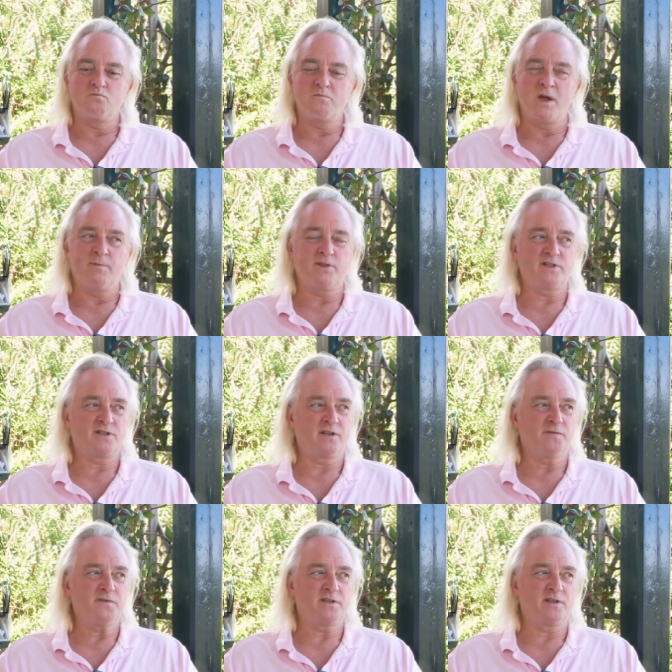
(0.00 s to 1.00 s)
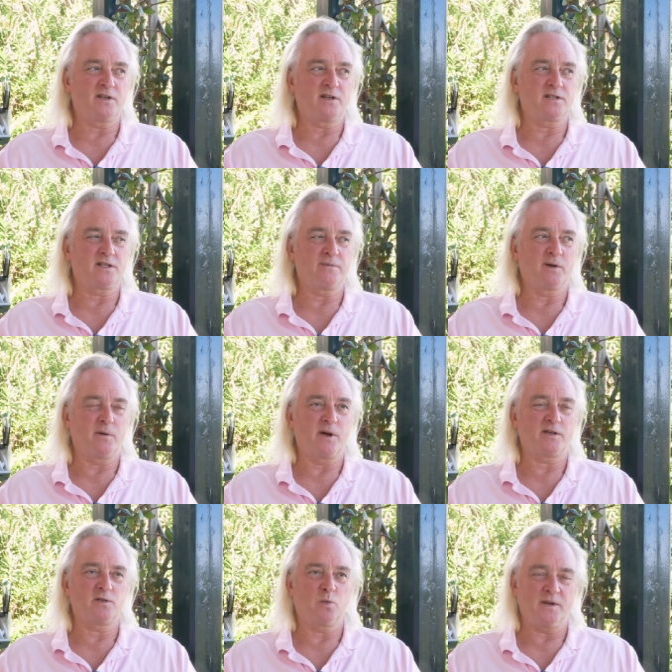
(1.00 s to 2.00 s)
Maybe the solvents are there to somehow
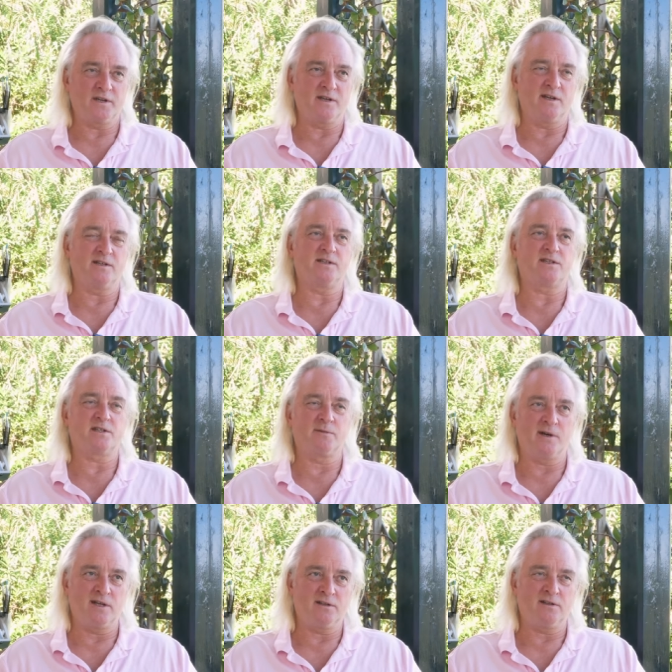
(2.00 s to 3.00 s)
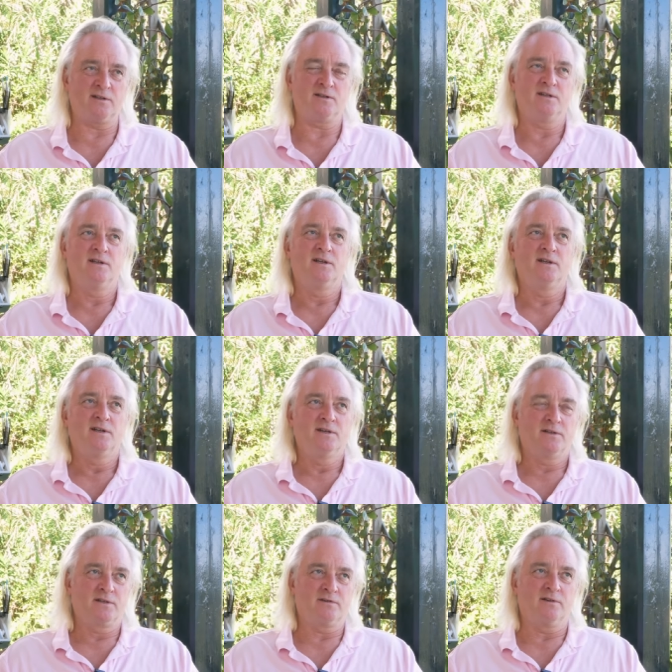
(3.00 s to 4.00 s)
act as wetting agents to aid the
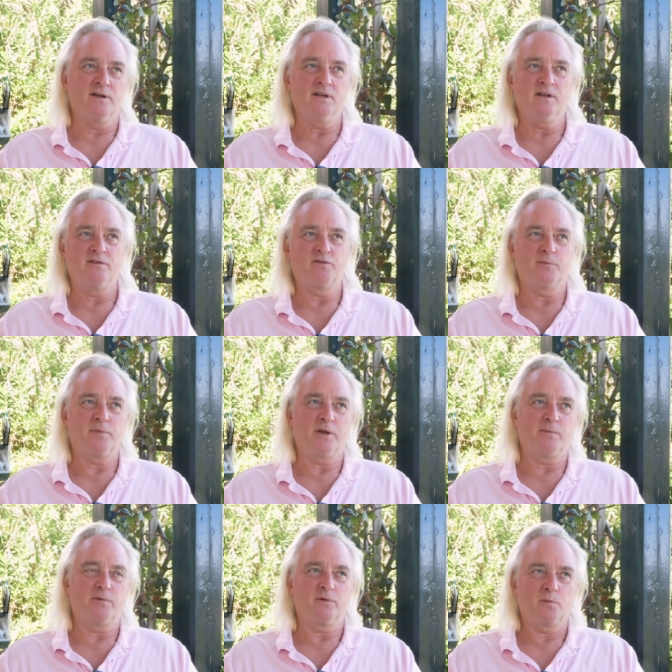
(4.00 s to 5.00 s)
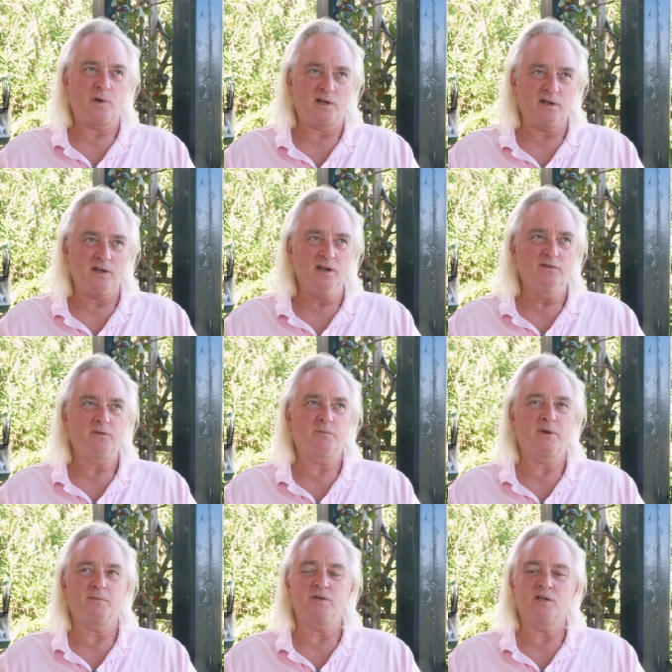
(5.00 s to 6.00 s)
grinding of the pigment or the wetting in of the
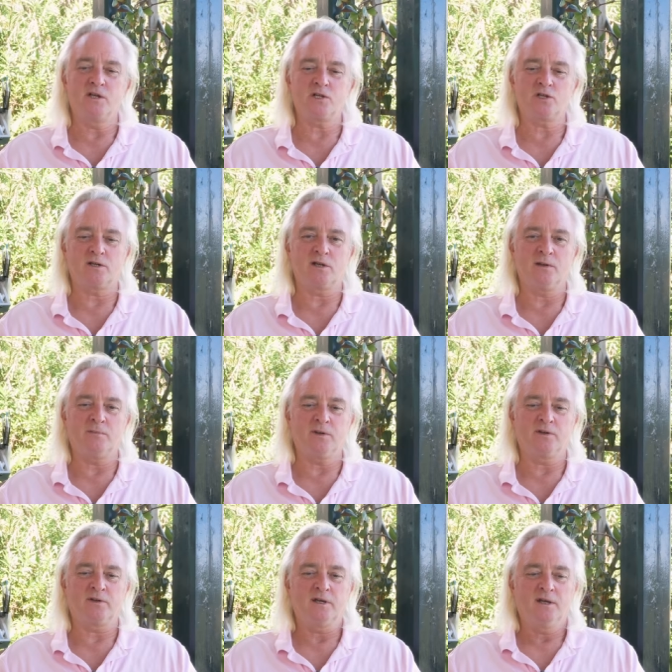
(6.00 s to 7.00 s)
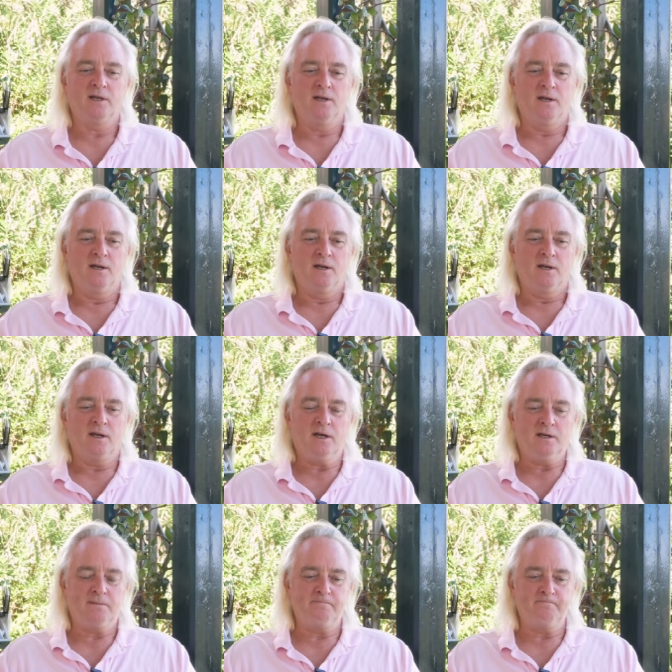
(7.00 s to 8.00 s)
pigment initially, but
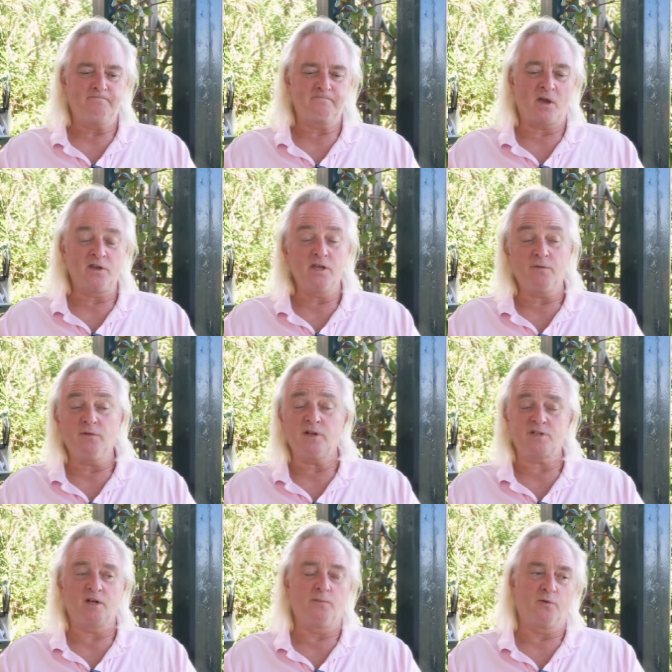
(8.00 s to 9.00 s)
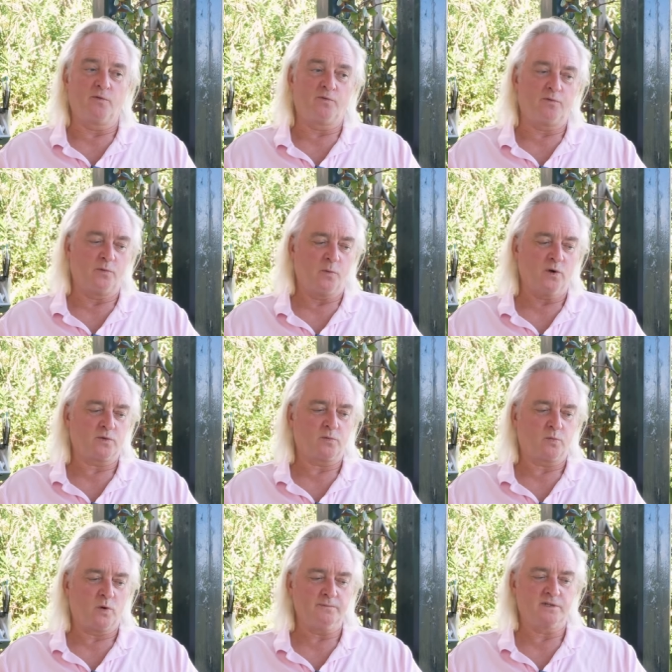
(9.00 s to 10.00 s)
I can give an example of what
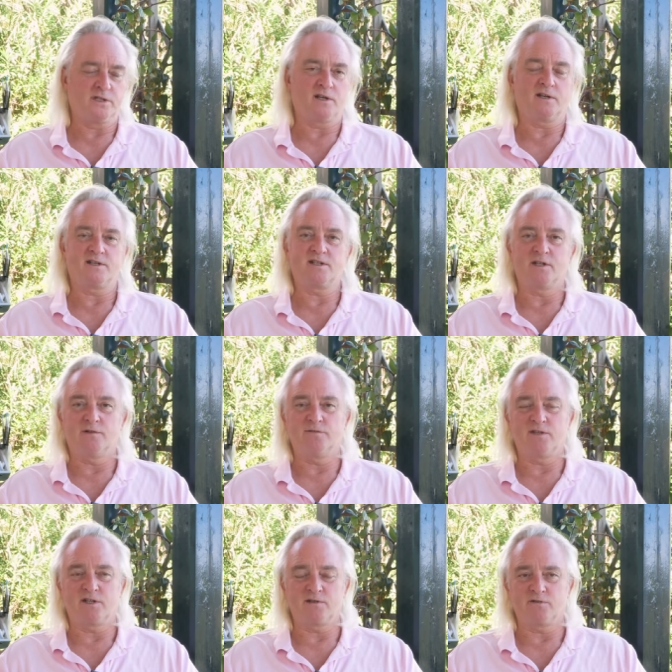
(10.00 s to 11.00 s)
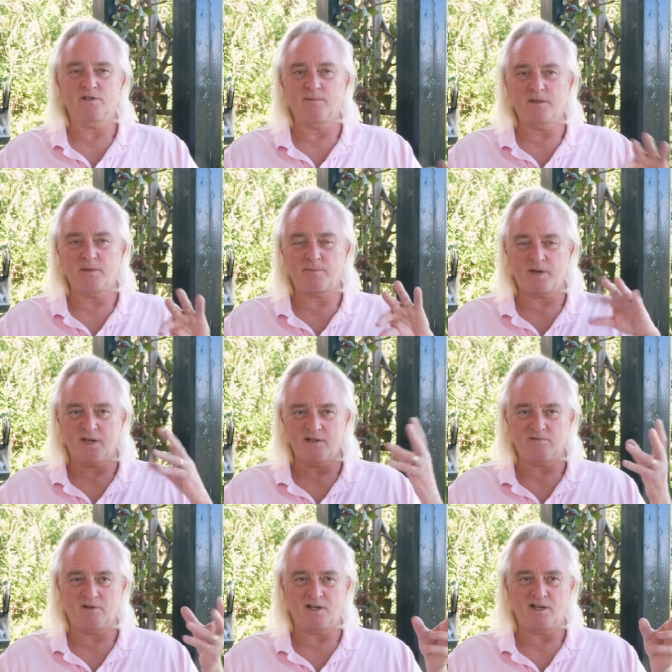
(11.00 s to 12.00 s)
one particular solvent does, or something that
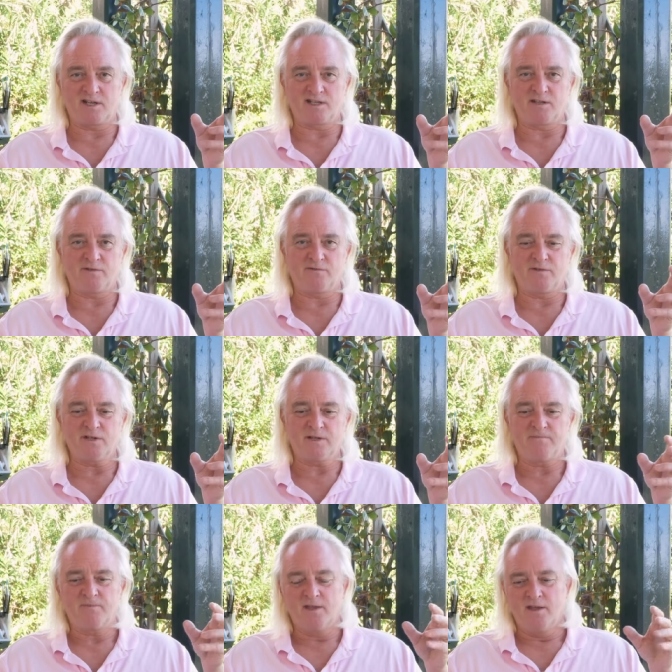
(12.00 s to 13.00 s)
behaves rather like a solvent,